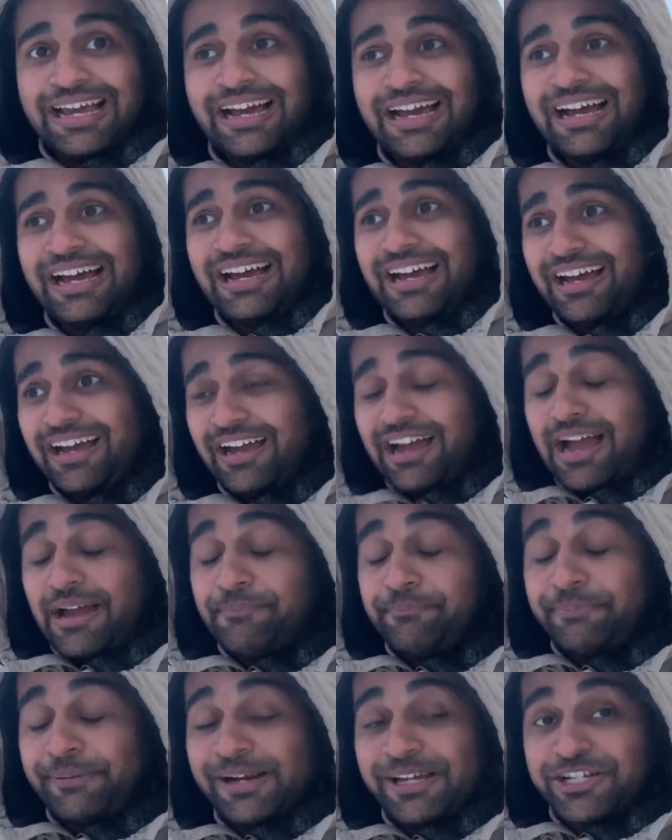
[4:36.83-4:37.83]

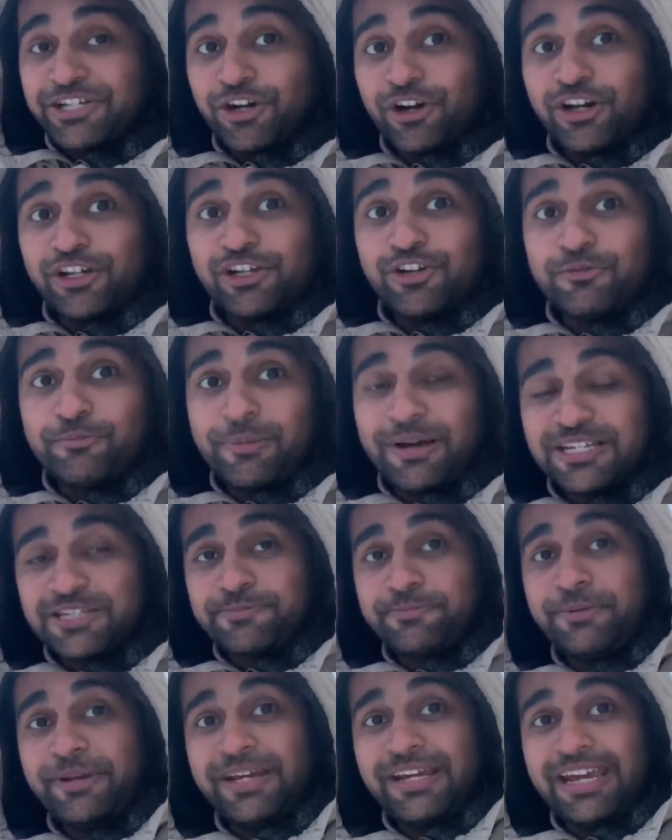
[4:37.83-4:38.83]
I'm pretty sure you
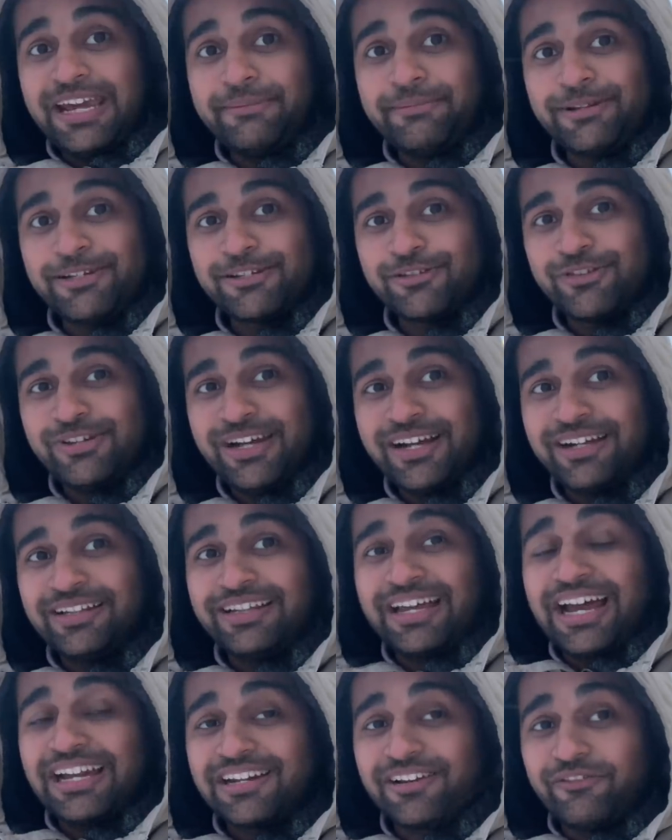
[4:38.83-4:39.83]
must be able to hear
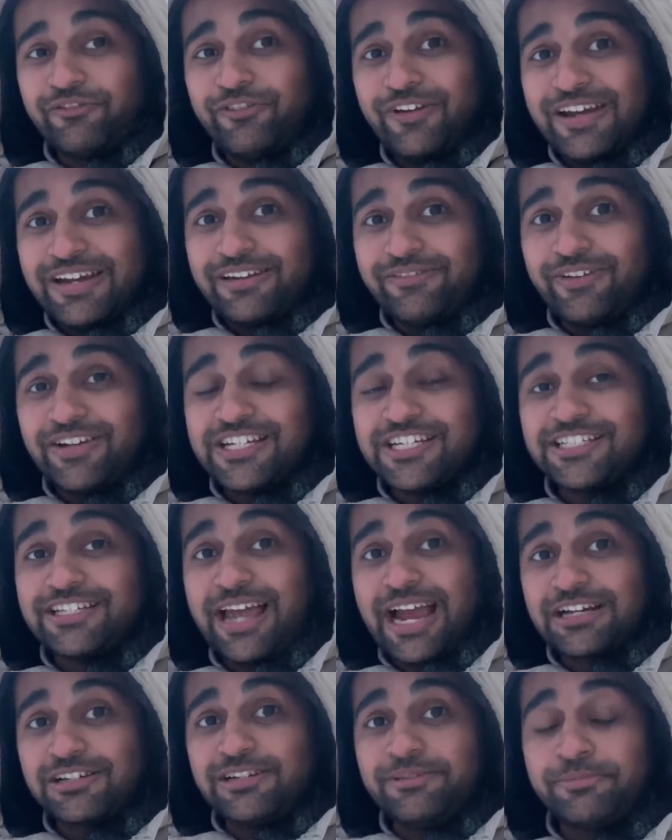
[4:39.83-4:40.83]
that wind which is
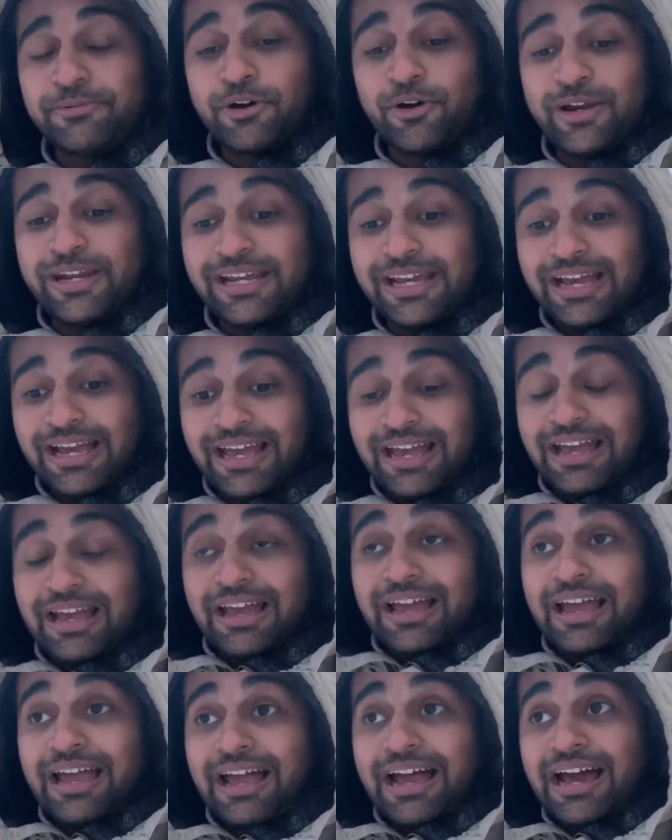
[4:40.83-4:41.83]
actually blowing,
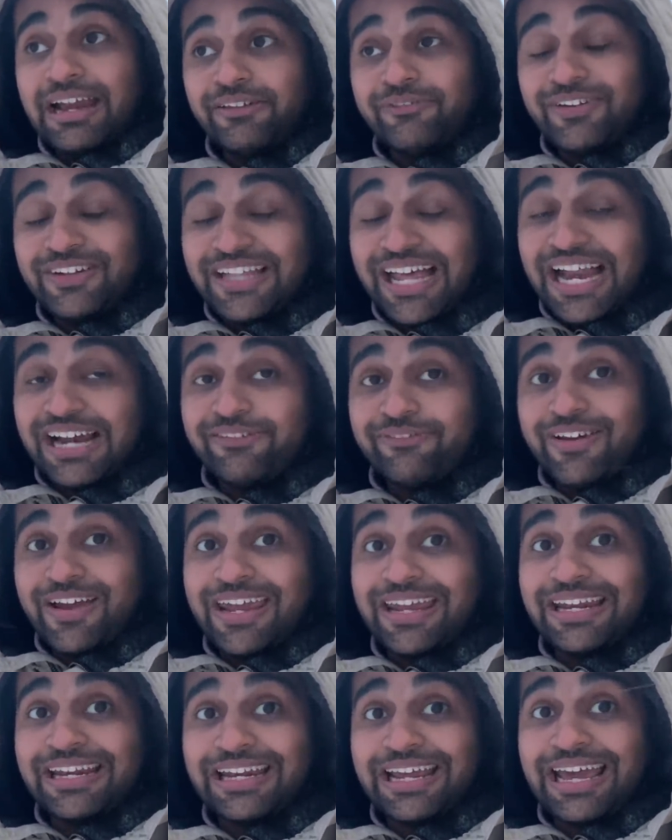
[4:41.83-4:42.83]
and with that
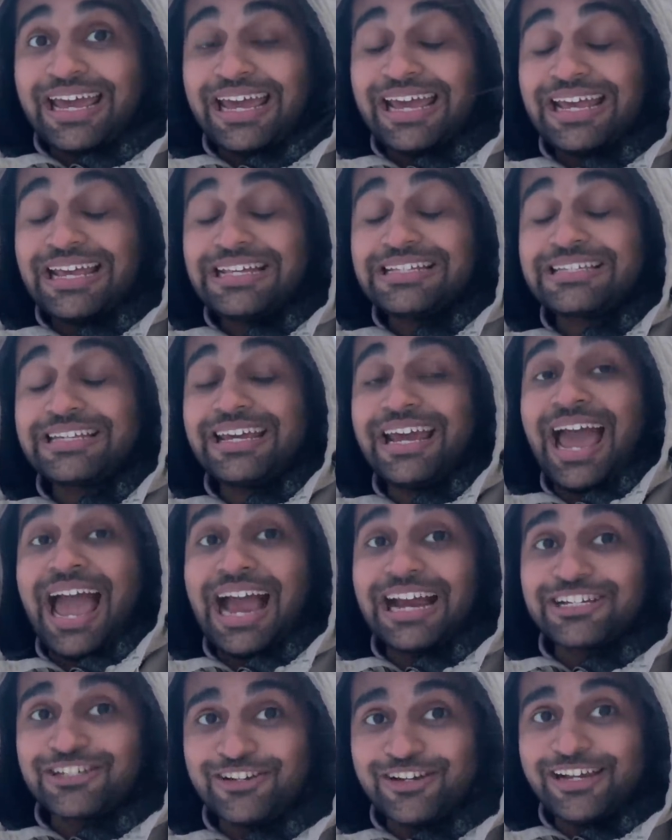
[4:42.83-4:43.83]
wind is
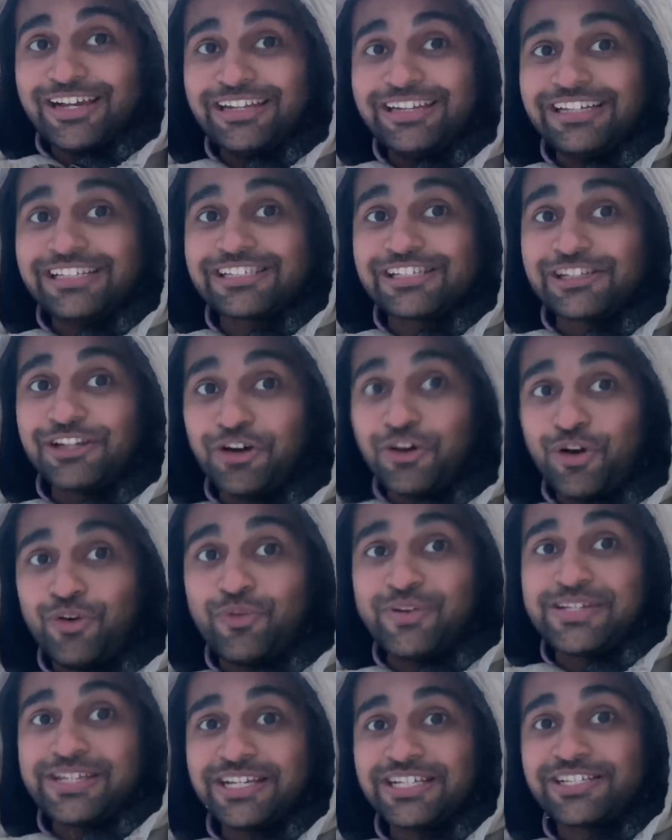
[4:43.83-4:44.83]
actually the snow
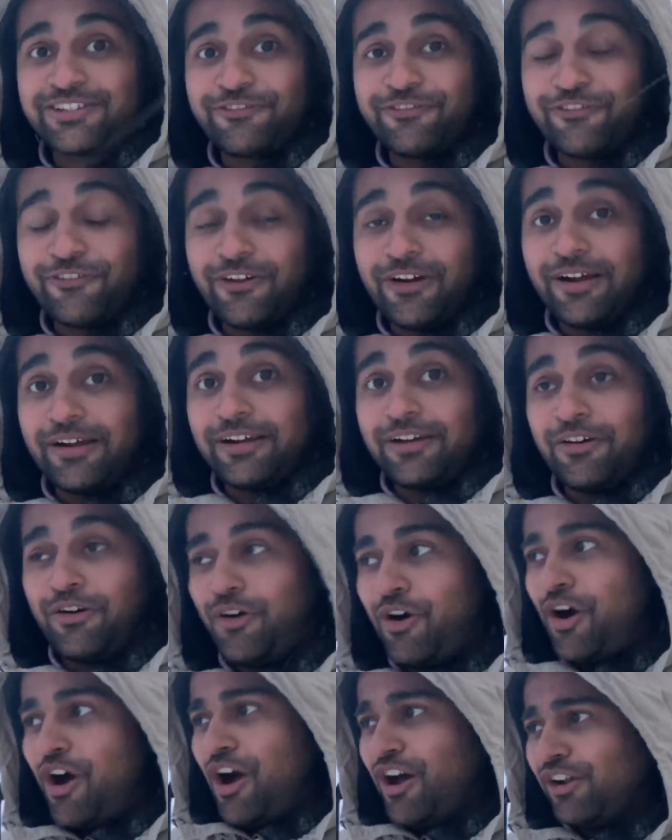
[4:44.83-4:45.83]
which is, you
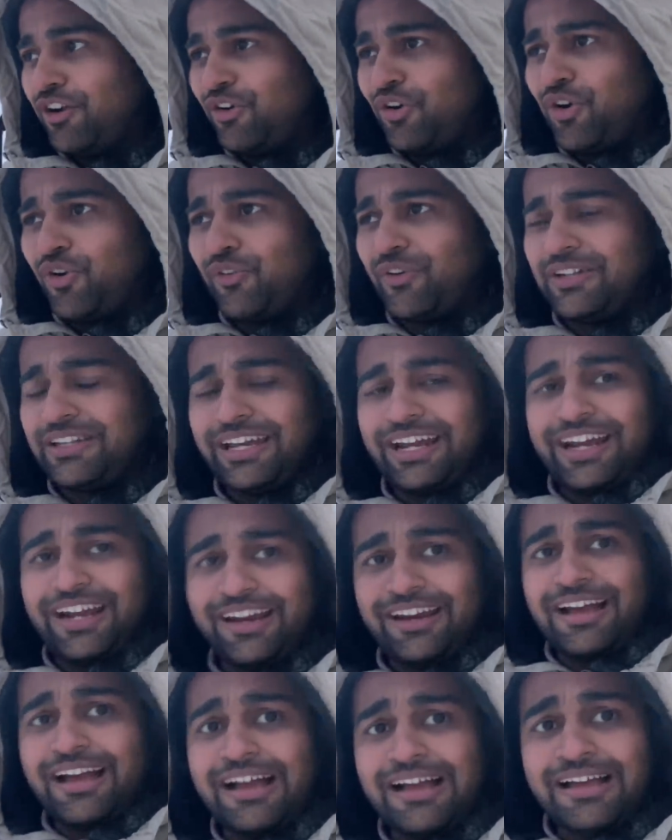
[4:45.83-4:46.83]
know, all over the
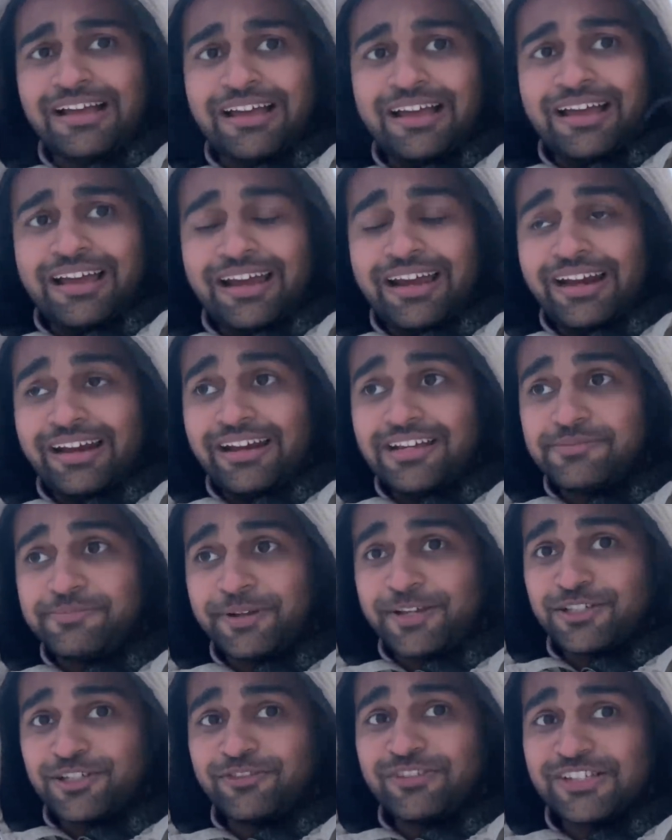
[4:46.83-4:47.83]
area. It is
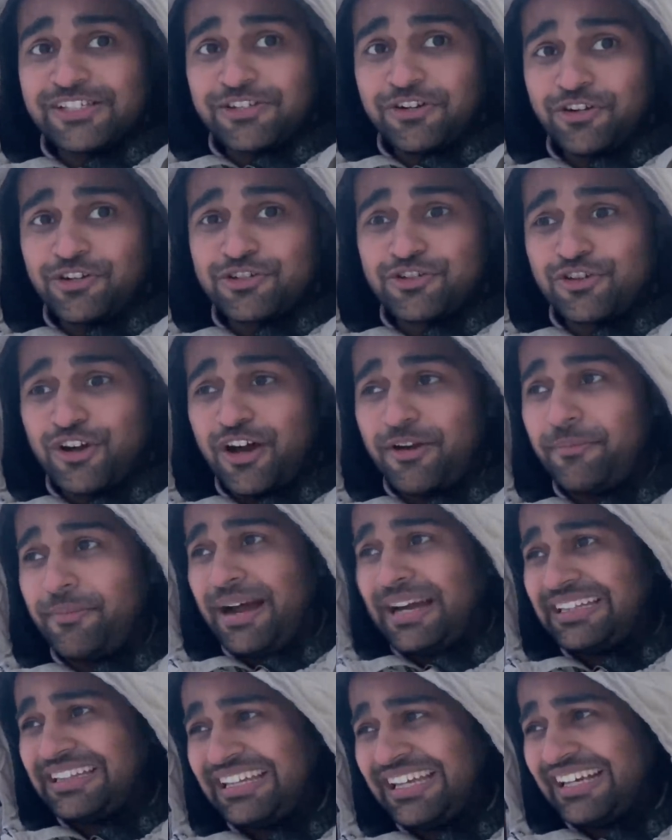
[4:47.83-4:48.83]
because of the snowstorm.
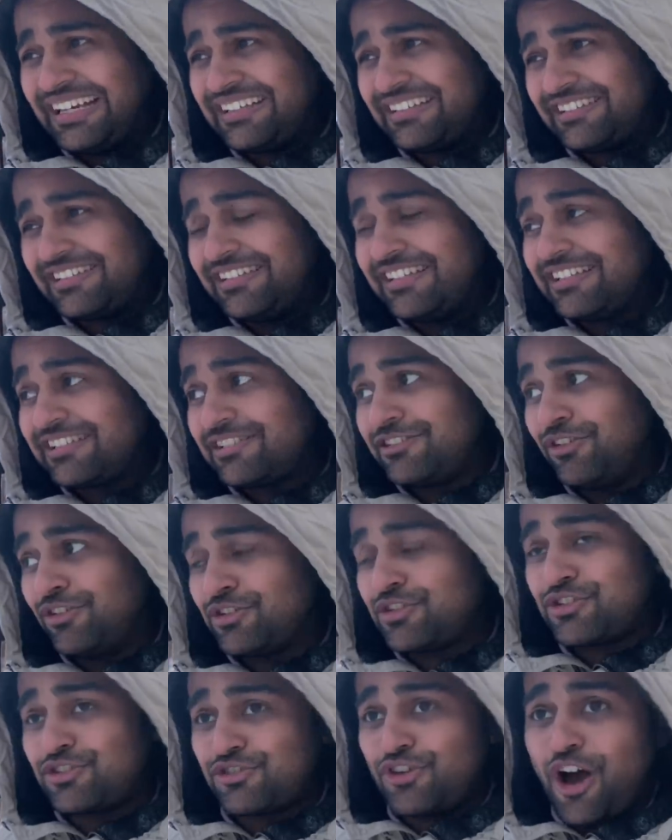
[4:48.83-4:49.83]
I think the
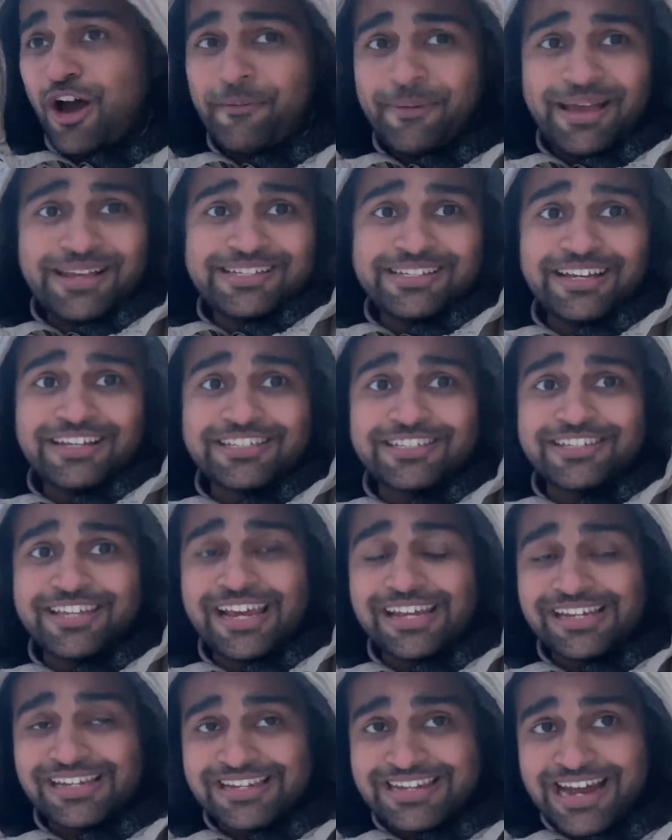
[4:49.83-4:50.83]
snowstorm has just
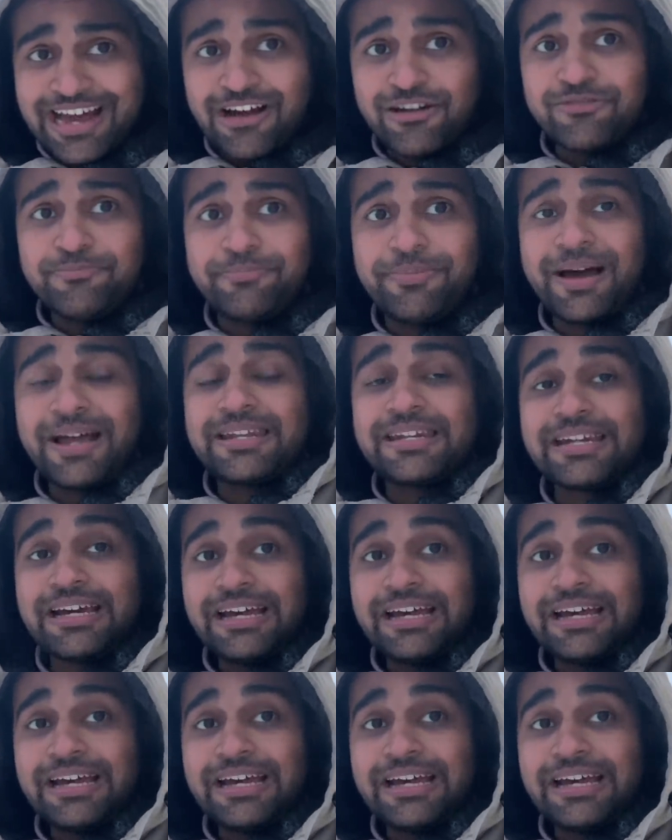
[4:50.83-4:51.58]
settled down, but